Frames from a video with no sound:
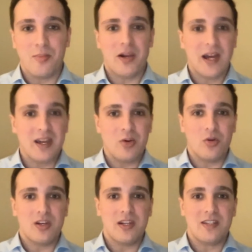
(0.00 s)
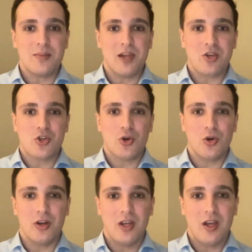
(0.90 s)
The player would need to make
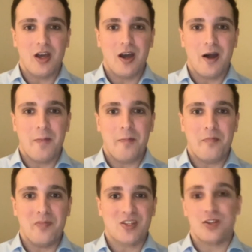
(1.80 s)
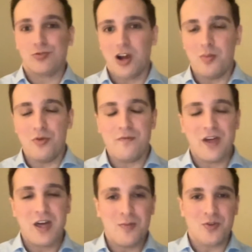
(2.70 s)
sure it's the right move
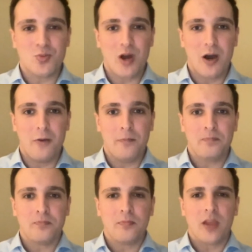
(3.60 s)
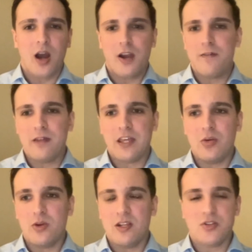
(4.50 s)
for him as well. I don't think
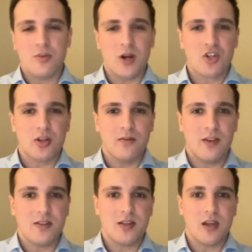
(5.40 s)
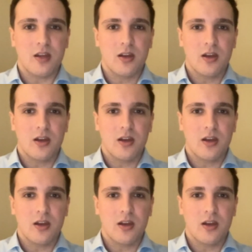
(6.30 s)
he would need too much convincing.